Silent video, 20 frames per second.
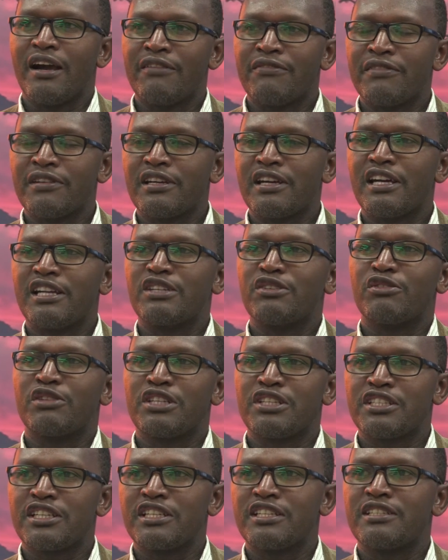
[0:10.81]

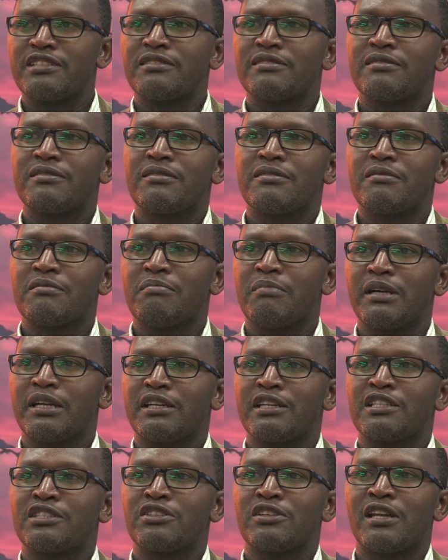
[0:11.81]
African-Eurasian
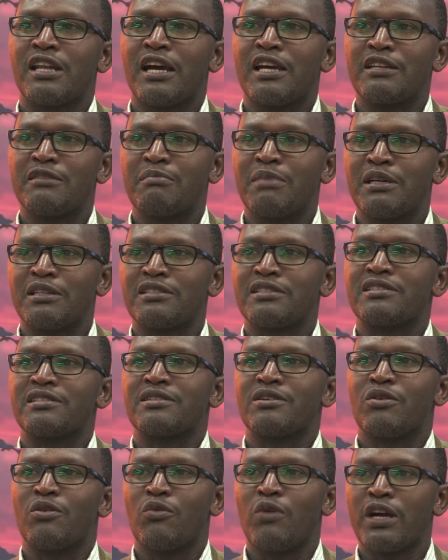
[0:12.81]
Migratory Landbirds
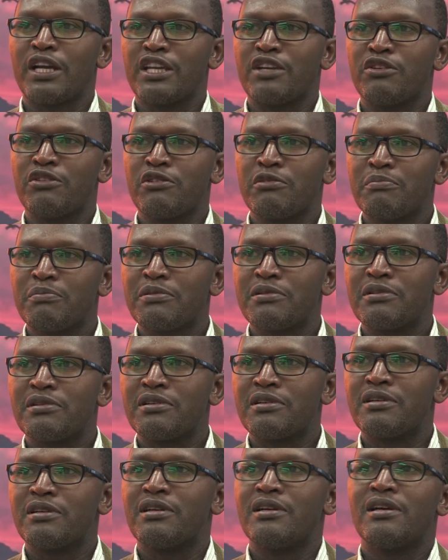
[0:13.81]
Working Group.
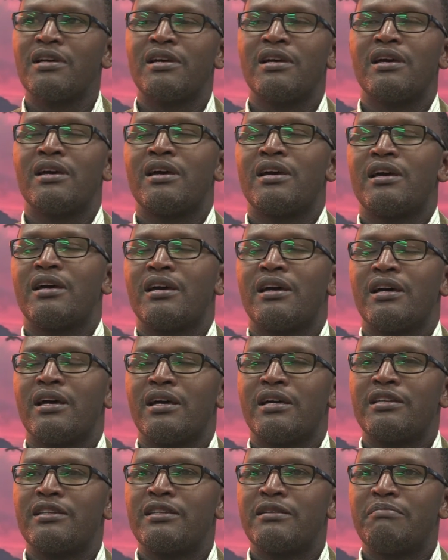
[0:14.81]

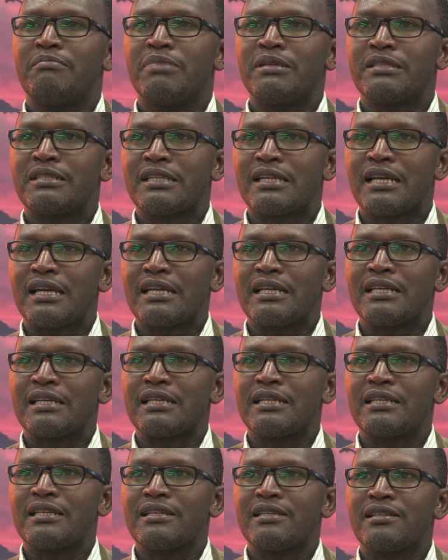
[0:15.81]
And
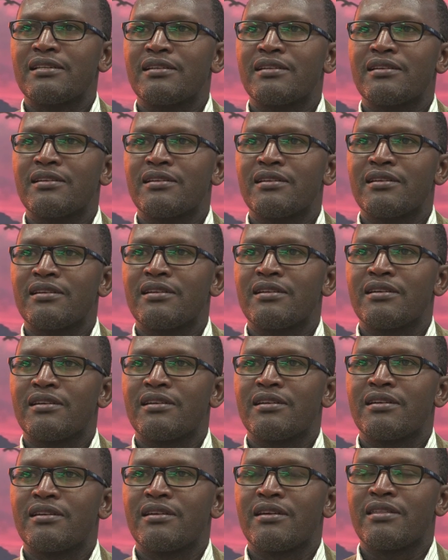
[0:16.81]
basically,
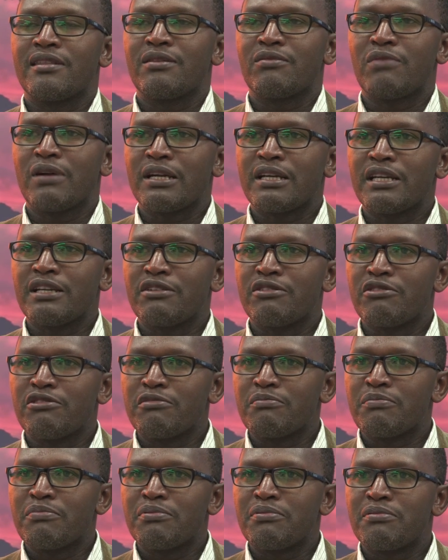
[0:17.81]
the working
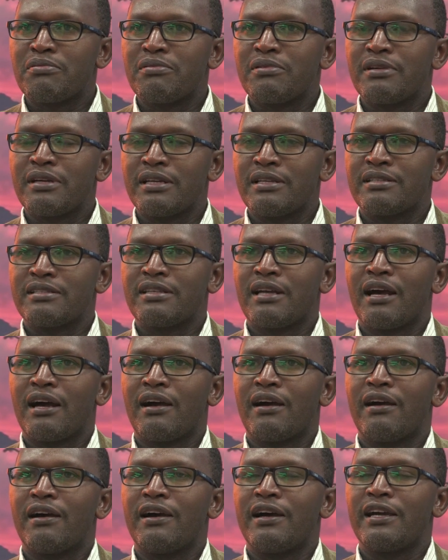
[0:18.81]
group is
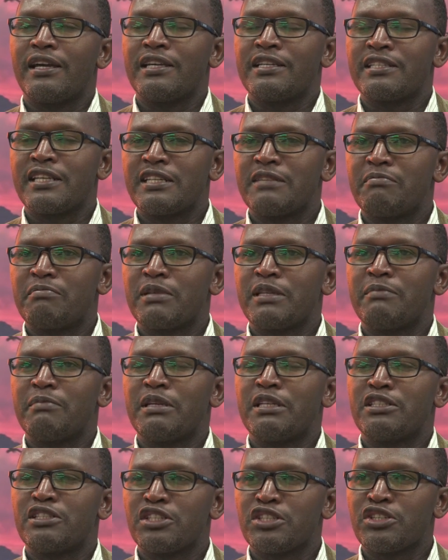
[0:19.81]
an
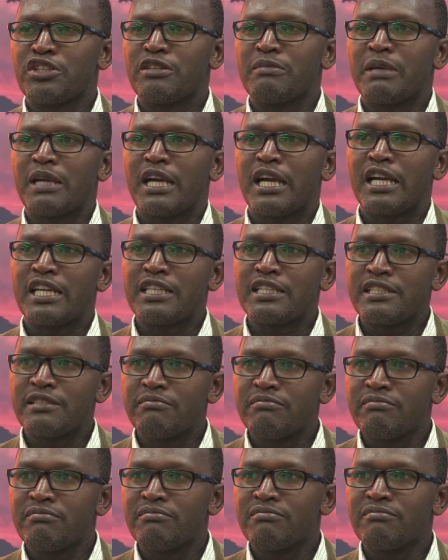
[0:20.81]
implementation
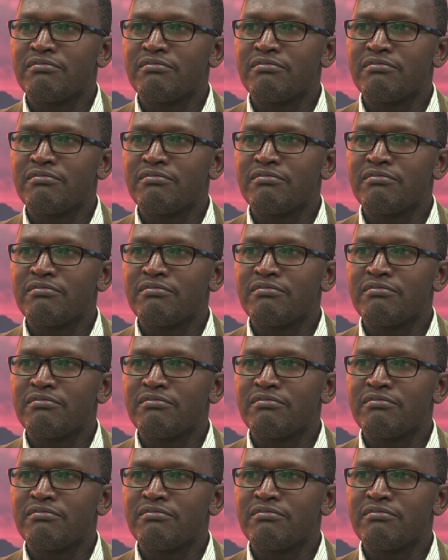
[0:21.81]
mechanism